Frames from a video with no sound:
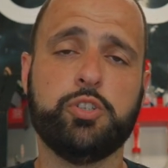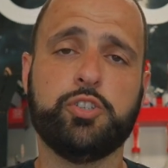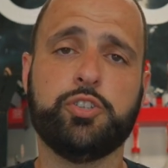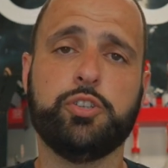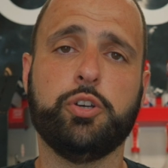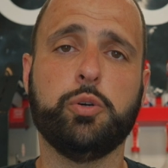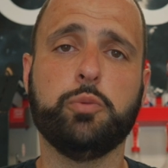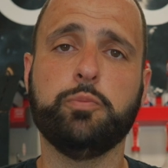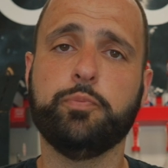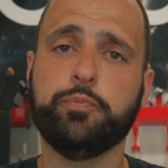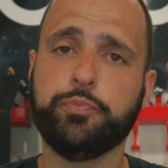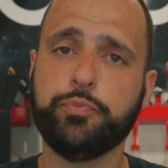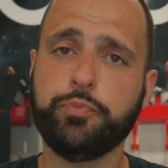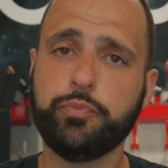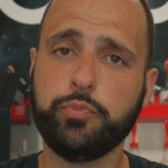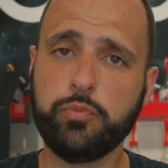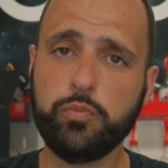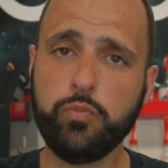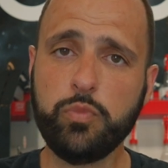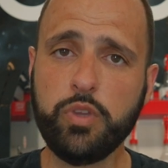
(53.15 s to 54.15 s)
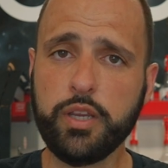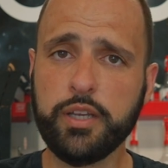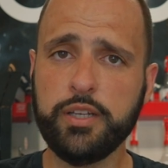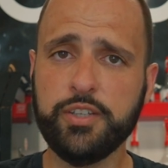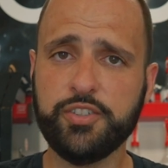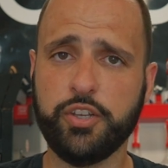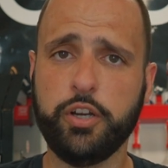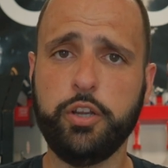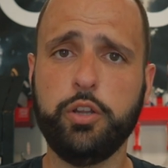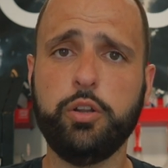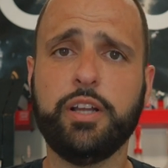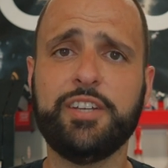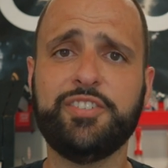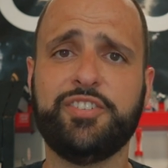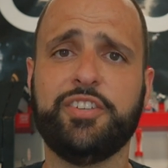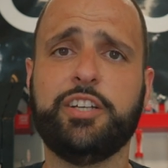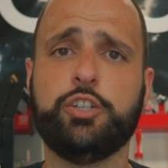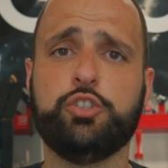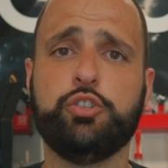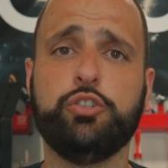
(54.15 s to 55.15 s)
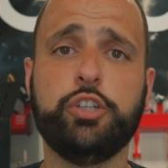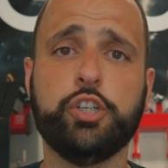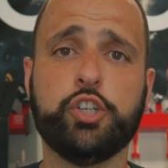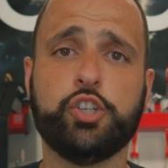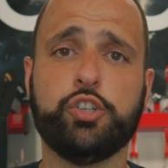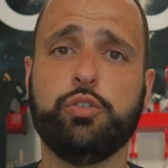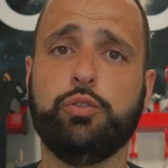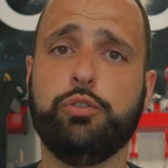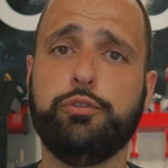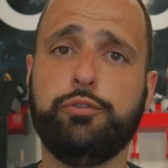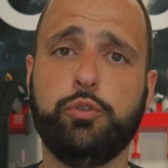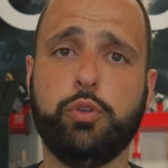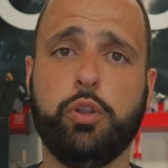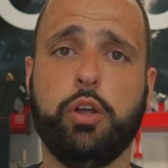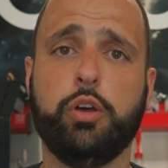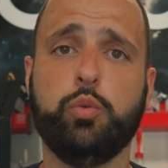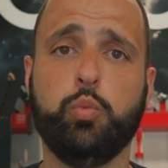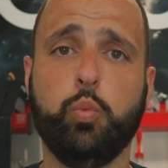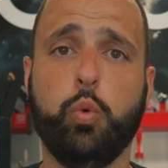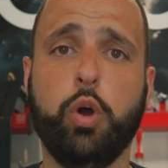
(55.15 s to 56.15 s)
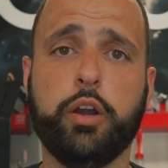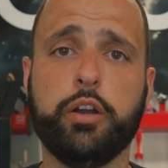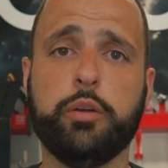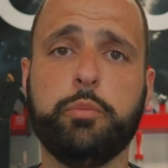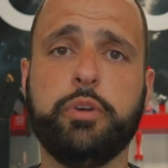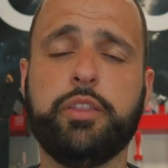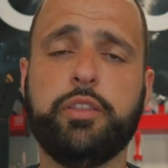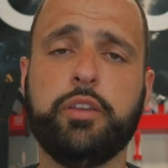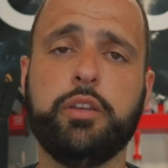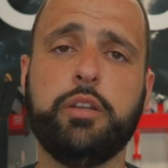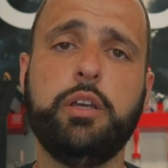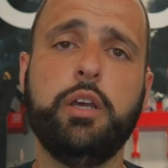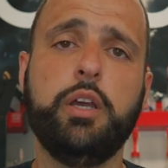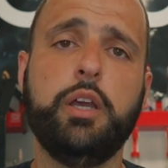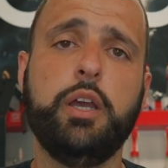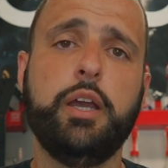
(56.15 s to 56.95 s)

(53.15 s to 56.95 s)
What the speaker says: So instead of utilizing a traditional full-on water method,